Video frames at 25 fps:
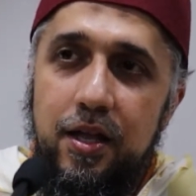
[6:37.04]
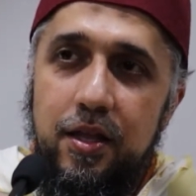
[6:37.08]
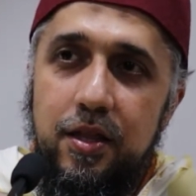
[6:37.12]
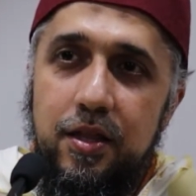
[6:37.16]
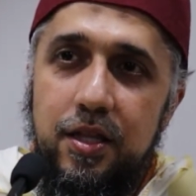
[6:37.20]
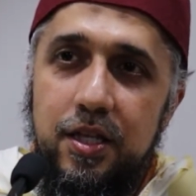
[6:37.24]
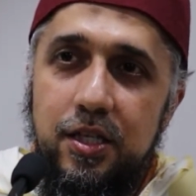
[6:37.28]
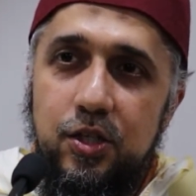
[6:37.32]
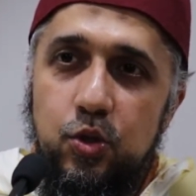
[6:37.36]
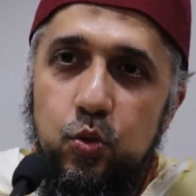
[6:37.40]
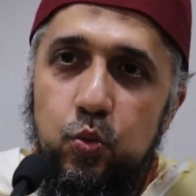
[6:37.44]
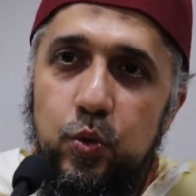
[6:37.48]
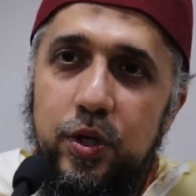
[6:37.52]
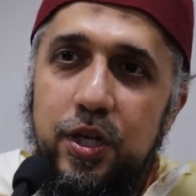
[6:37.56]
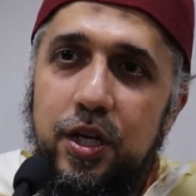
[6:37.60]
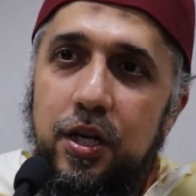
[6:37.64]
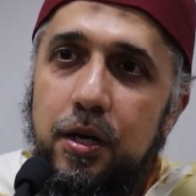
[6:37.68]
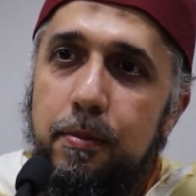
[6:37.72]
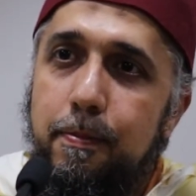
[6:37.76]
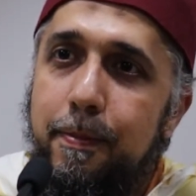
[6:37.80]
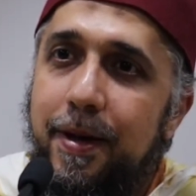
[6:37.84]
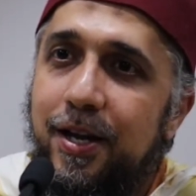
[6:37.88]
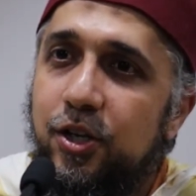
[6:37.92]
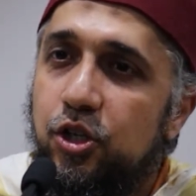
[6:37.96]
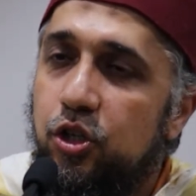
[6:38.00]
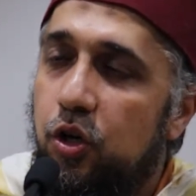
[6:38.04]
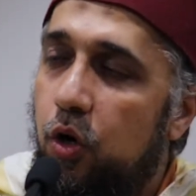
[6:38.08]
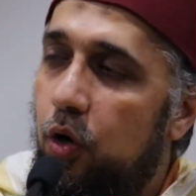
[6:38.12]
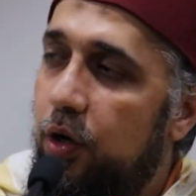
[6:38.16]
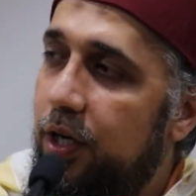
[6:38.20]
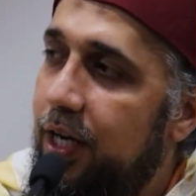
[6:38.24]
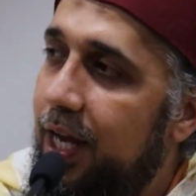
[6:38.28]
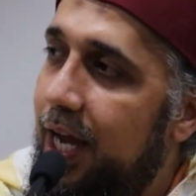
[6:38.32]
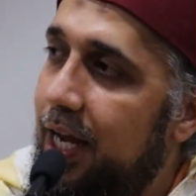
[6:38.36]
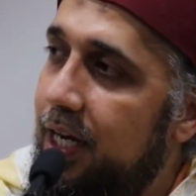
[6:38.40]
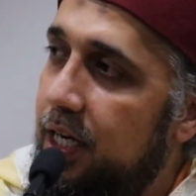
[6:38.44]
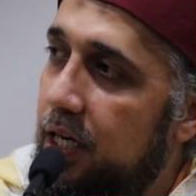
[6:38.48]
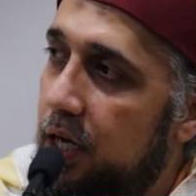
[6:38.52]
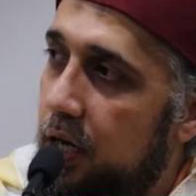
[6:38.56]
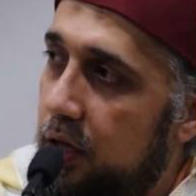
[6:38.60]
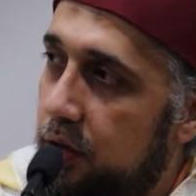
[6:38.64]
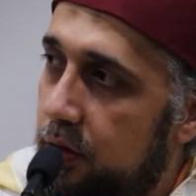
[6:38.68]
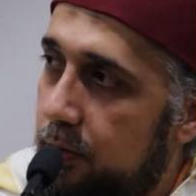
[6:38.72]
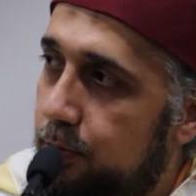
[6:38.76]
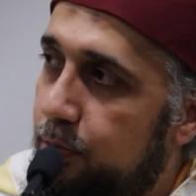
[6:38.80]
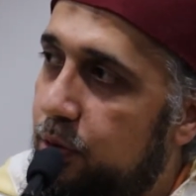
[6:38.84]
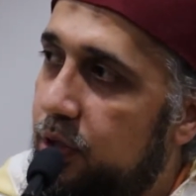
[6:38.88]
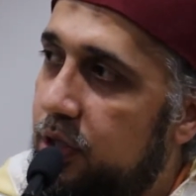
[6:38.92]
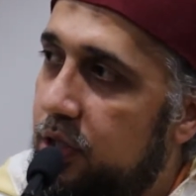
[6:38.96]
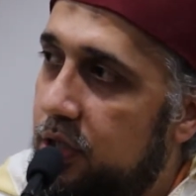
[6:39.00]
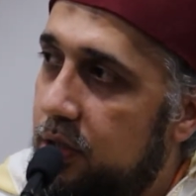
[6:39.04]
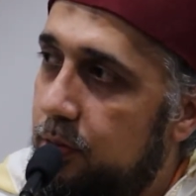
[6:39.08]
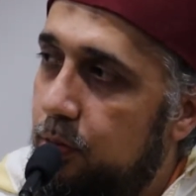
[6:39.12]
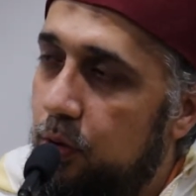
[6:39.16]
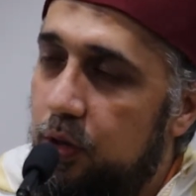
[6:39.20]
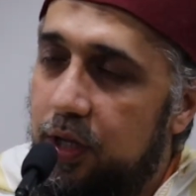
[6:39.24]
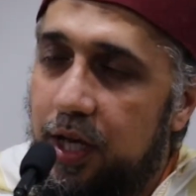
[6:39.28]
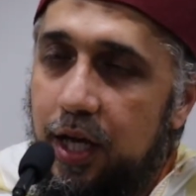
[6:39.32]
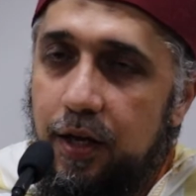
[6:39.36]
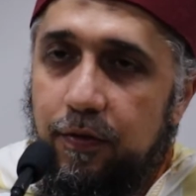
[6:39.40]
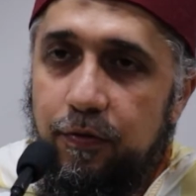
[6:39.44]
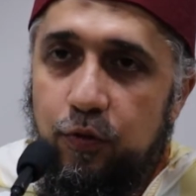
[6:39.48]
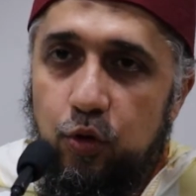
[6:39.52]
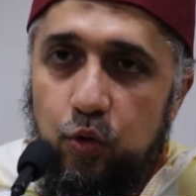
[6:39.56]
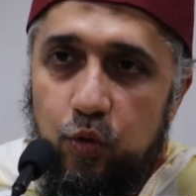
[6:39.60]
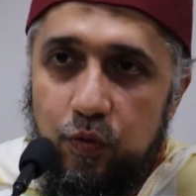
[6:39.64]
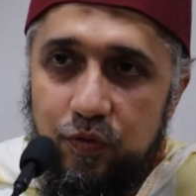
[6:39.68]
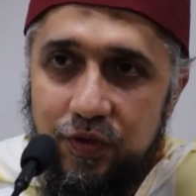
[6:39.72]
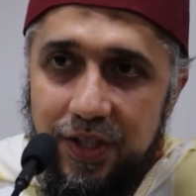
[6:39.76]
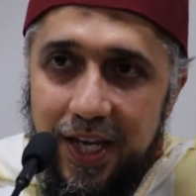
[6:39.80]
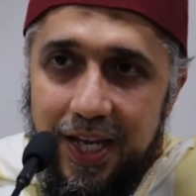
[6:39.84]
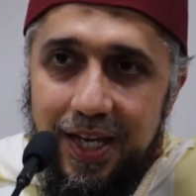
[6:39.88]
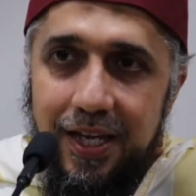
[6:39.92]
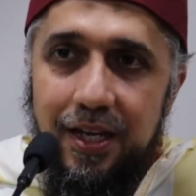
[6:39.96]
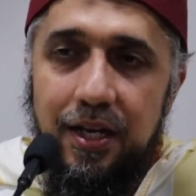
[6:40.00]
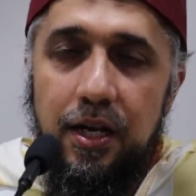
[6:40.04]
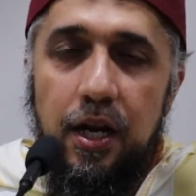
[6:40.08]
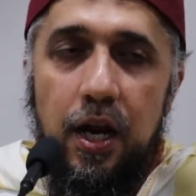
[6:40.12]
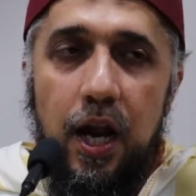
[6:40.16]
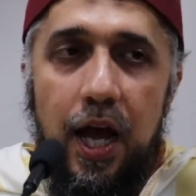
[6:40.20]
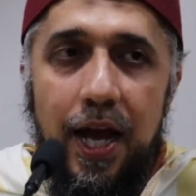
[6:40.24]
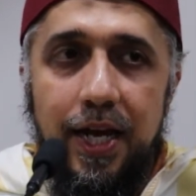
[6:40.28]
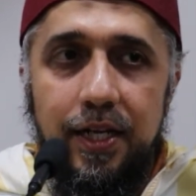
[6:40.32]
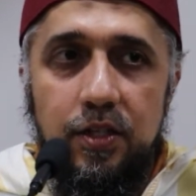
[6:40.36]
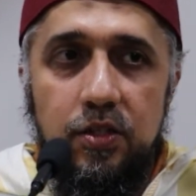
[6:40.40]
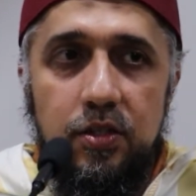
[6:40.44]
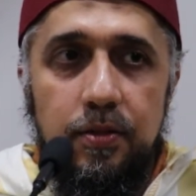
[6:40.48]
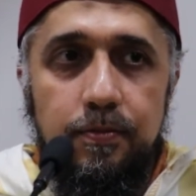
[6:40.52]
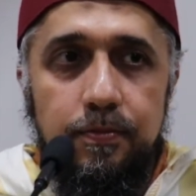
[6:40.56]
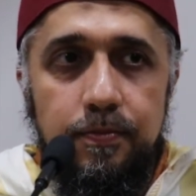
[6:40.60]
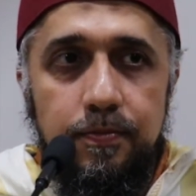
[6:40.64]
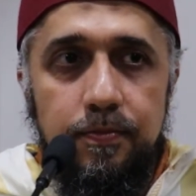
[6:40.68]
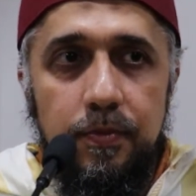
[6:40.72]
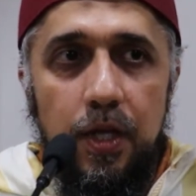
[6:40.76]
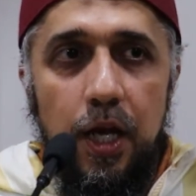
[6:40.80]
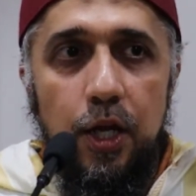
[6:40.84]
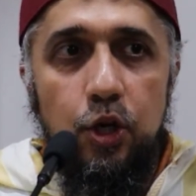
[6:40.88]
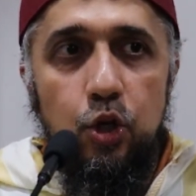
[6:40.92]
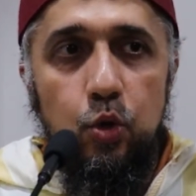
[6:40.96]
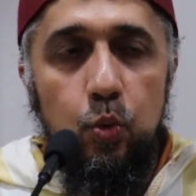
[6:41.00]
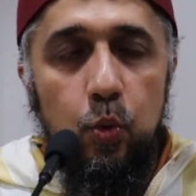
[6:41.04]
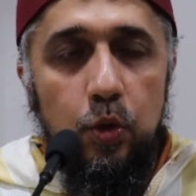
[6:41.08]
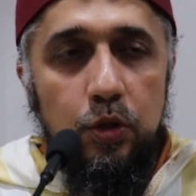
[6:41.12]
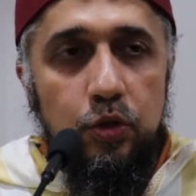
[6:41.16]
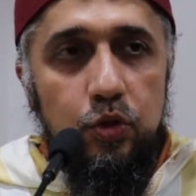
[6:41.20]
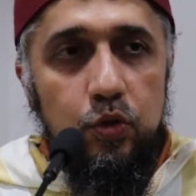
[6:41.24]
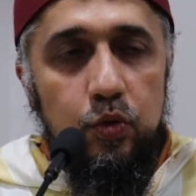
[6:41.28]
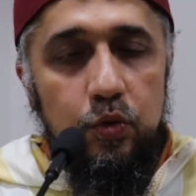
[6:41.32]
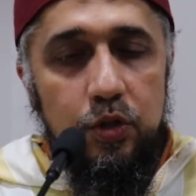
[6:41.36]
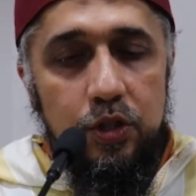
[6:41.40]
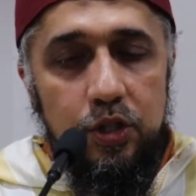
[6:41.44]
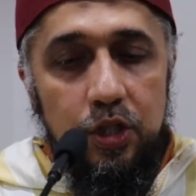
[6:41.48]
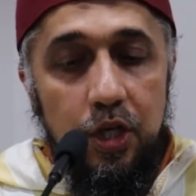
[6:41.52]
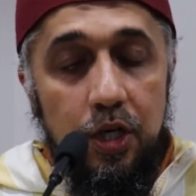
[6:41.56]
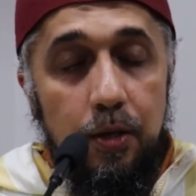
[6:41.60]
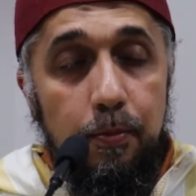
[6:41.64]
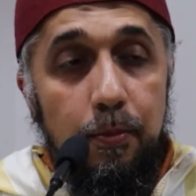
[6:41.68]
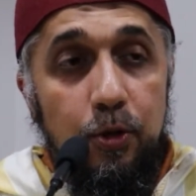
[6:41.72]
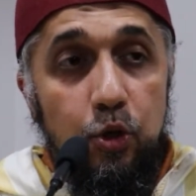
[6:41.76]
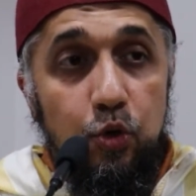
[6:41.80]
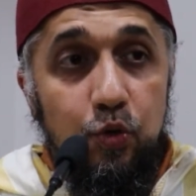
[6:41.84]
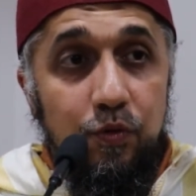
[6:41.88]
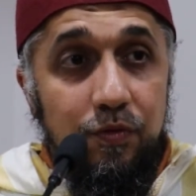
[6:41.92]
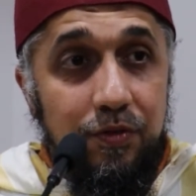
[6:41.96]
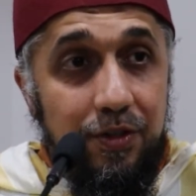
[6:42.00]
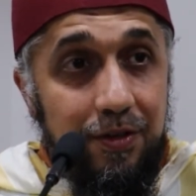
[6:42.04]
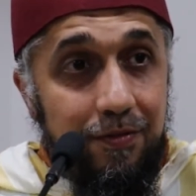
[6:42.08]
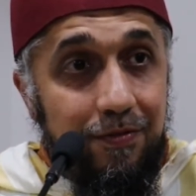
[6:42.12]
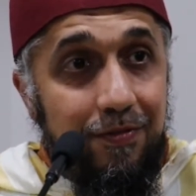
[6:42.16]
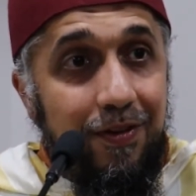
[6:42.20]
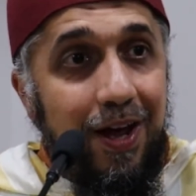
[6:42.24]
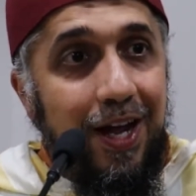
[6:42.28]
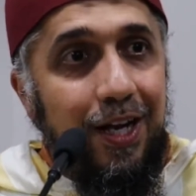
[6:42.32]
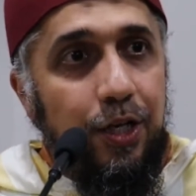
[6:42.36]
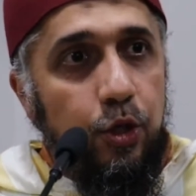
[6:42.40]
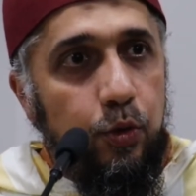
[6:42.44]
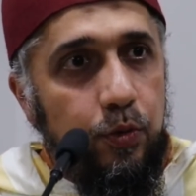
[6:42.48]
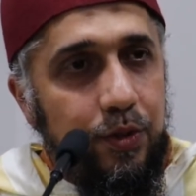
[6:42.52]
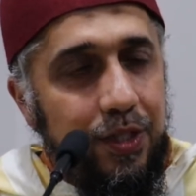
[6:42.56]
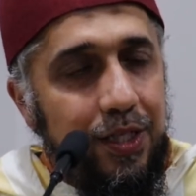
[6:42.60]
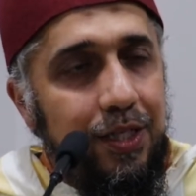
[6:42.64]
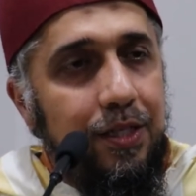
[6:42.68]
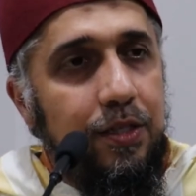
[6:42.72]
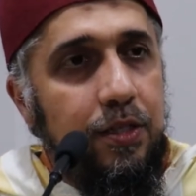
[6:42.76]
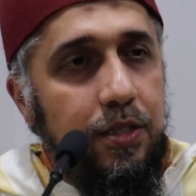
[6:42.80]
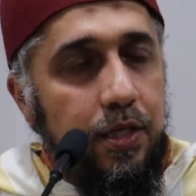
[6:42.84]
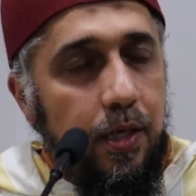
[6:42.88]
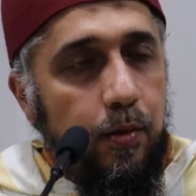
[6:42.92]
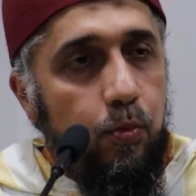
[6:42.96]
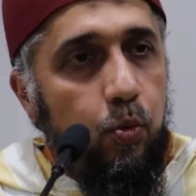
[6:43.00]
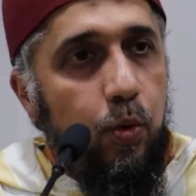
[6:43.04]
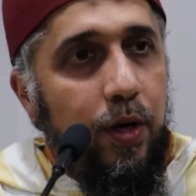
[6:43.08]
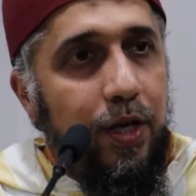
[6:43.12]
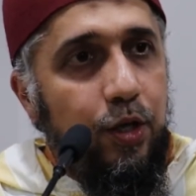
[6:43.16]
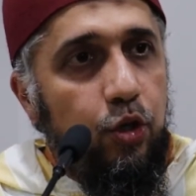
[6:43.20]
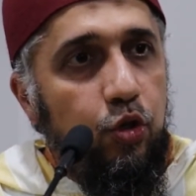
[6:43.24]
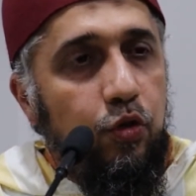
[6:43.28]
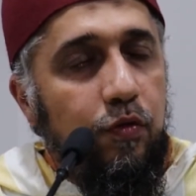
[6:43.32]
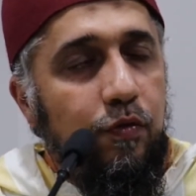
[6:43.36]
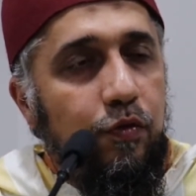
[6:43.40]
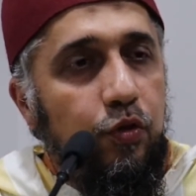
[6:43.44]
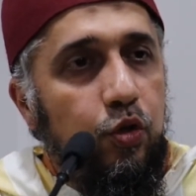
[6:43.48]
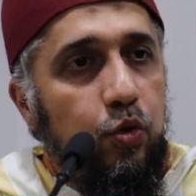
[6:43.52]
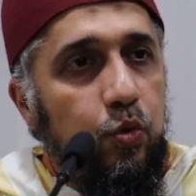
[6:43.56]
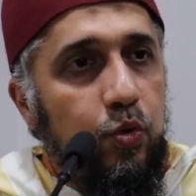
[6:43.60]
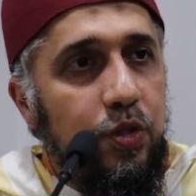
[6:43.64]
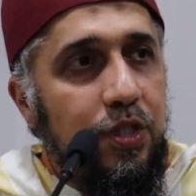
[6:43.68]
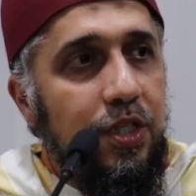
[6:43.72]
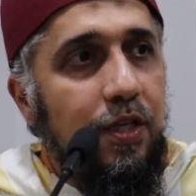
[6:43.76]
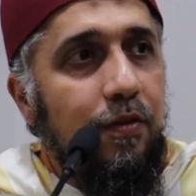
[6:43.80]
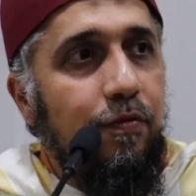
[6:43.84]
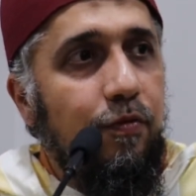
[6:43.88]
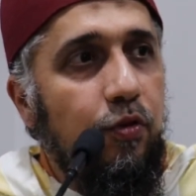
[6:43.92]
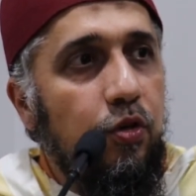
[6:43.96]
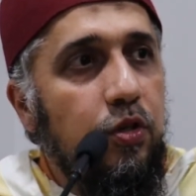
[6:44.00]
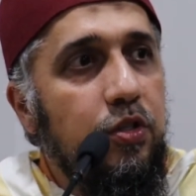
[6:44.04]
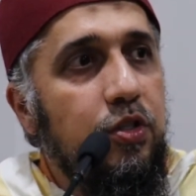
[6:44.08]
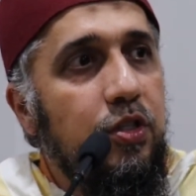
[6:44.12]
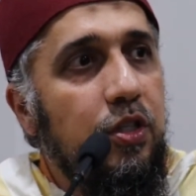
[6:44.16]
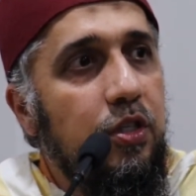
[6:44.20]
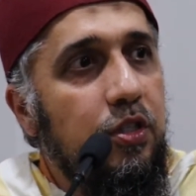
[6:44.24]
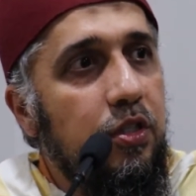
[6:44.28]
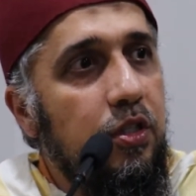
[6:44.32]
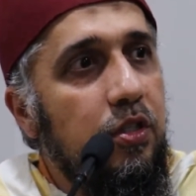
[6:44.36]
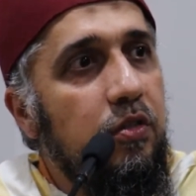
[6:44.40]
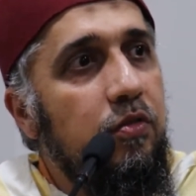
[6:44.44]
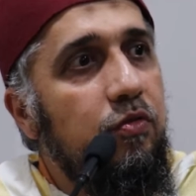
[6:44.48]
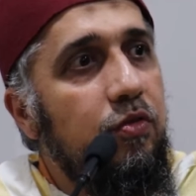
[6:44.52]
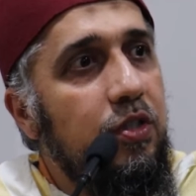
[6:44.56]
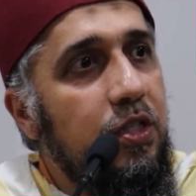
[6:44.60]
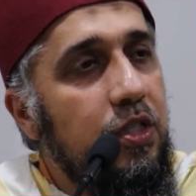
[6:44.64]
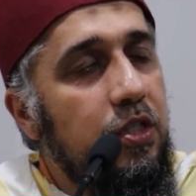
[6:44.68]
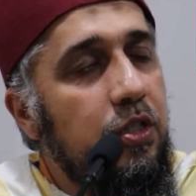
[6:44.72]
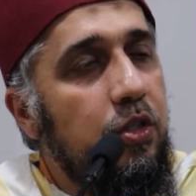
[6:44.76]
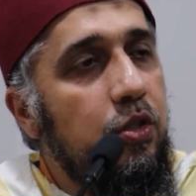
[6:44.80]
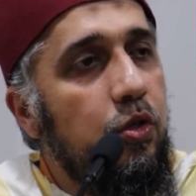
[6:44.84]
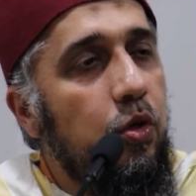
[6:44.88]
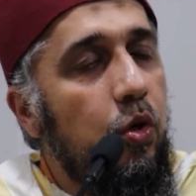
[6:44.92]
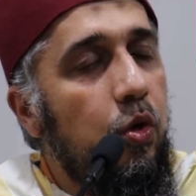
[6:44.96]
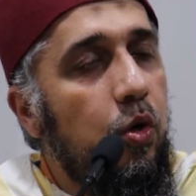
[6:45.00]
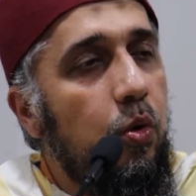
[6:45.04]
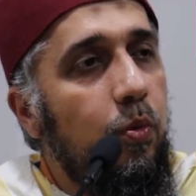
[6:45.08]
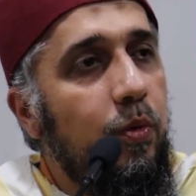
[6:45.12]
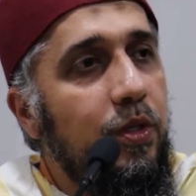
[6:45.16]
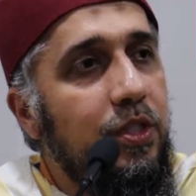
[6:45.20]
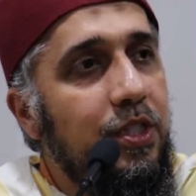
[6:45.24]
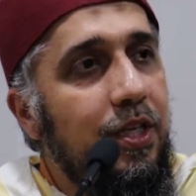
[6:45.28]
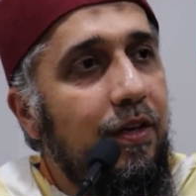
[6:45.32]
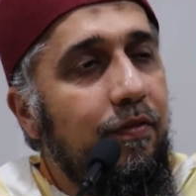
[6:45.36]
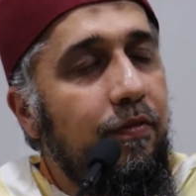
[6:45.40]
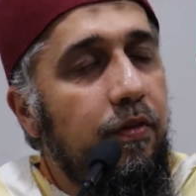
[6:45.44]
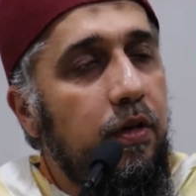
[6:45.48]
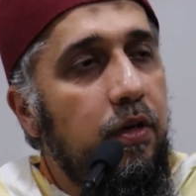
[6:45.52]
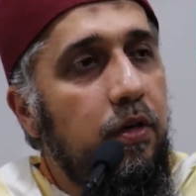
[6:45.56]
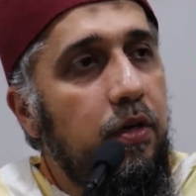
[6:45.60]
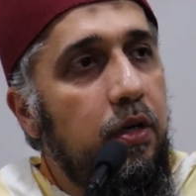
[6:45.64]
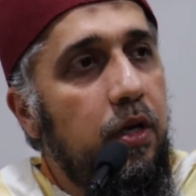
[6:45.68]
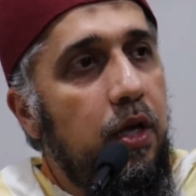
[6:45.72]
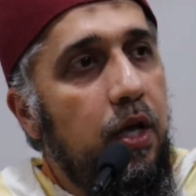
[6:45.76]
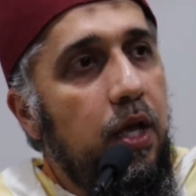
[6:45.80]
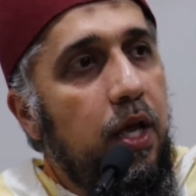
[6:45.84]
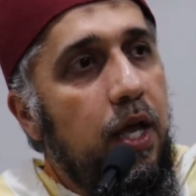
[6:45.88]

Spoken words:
this we can measure on any other principle, that if you've taken an item and you want to return it, but you've devalued it in some way, you've used it for a certain reason or whatever,